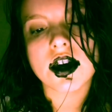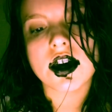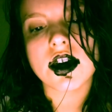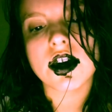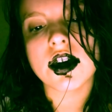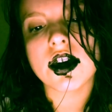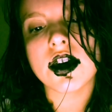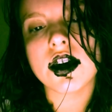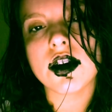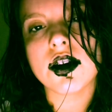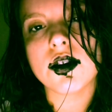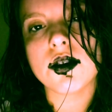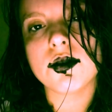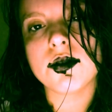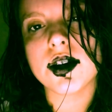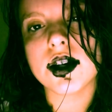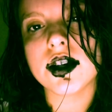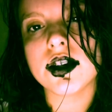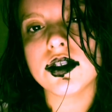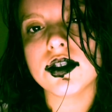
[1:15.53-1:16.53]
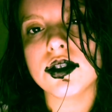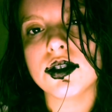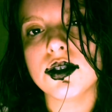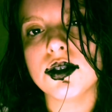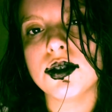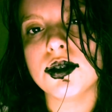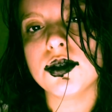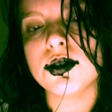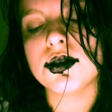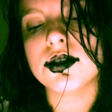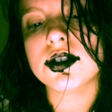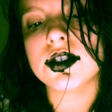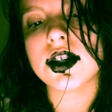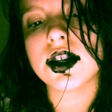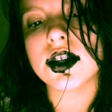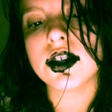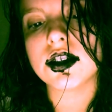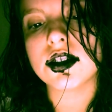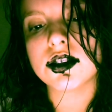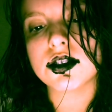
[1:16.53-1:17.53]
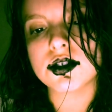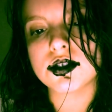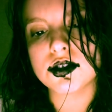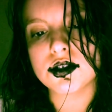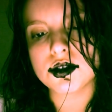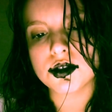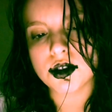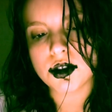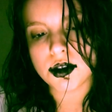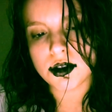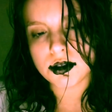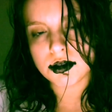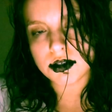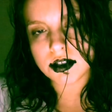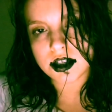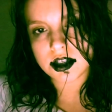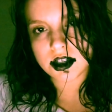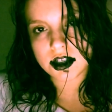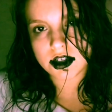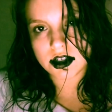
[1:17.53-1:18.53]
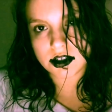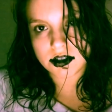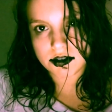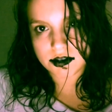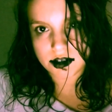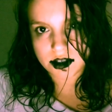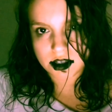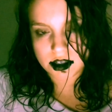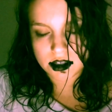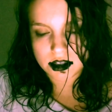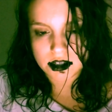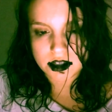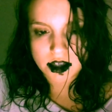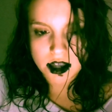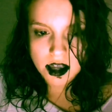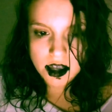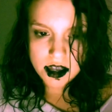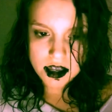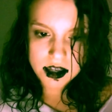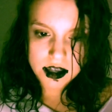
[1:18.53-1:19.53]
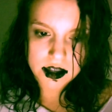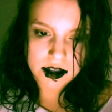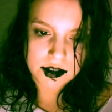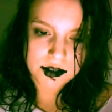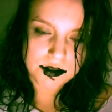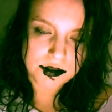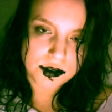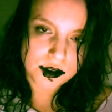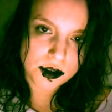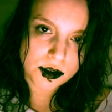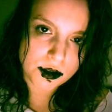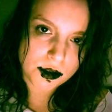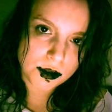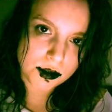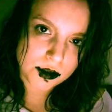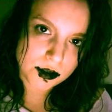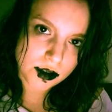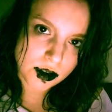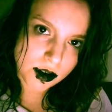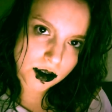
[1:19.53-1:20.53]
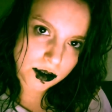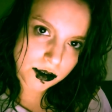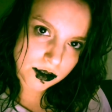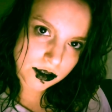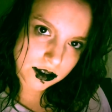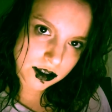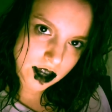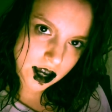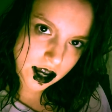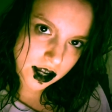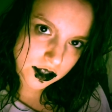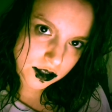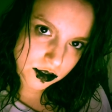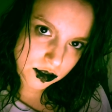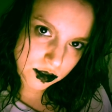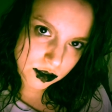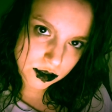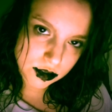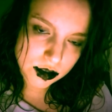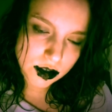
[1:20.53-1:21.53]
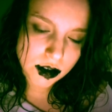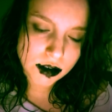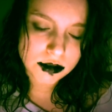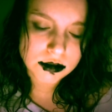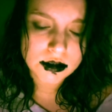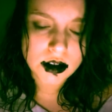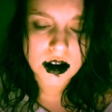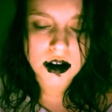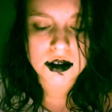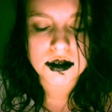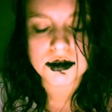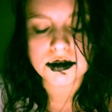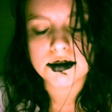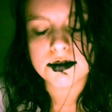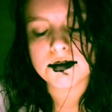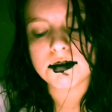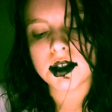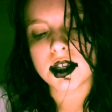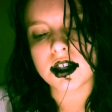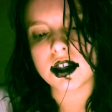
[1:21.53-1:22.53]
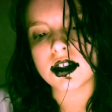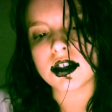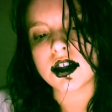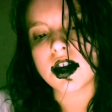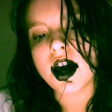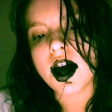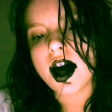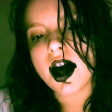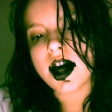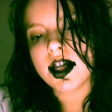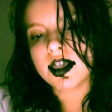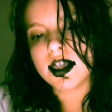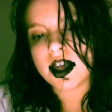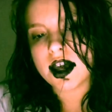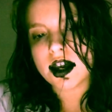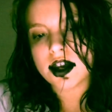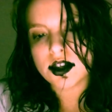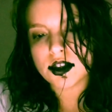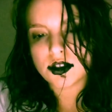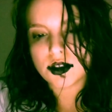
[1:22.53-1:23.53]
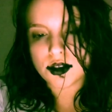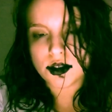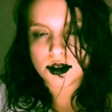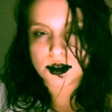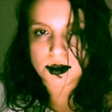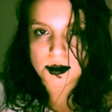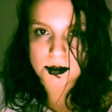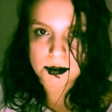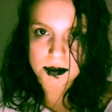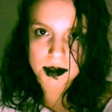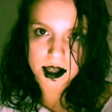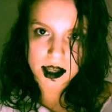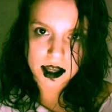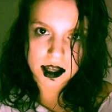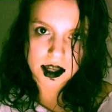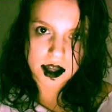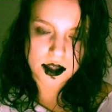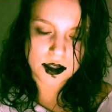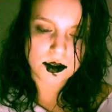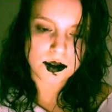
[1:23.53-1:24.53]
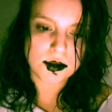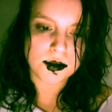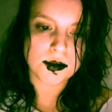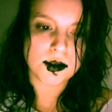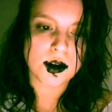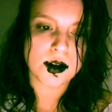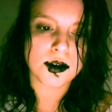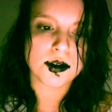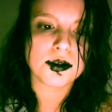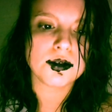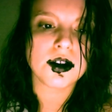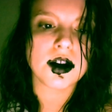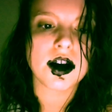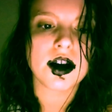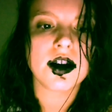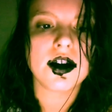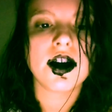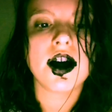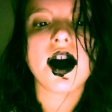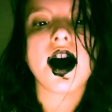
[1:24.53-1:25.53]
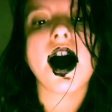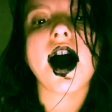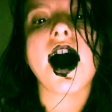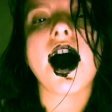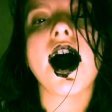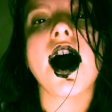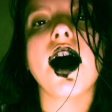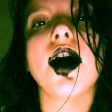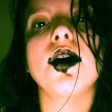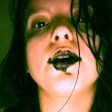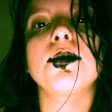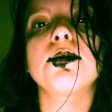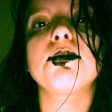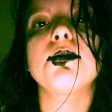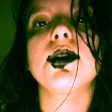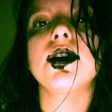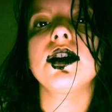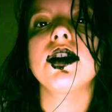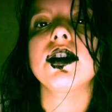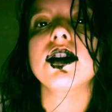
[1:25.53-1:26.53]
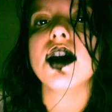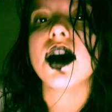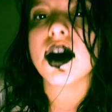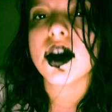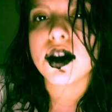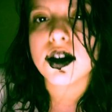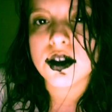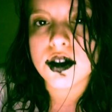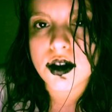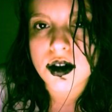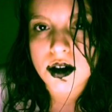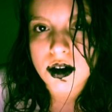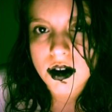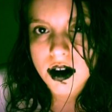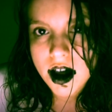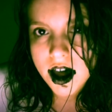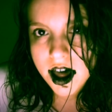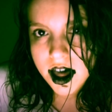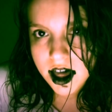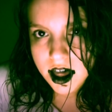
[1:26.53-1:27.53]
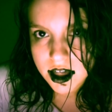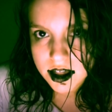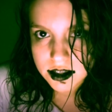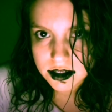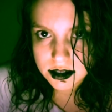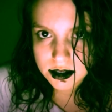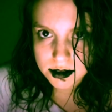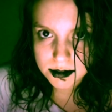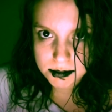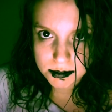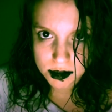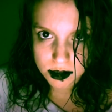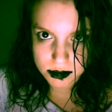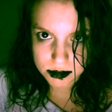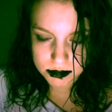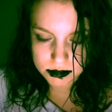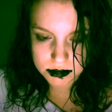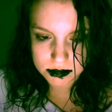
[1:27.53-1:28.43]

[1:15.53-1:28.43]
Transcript: I like it when you take control, even if you know that you don't own me. Let you play the role, I'll be your animal.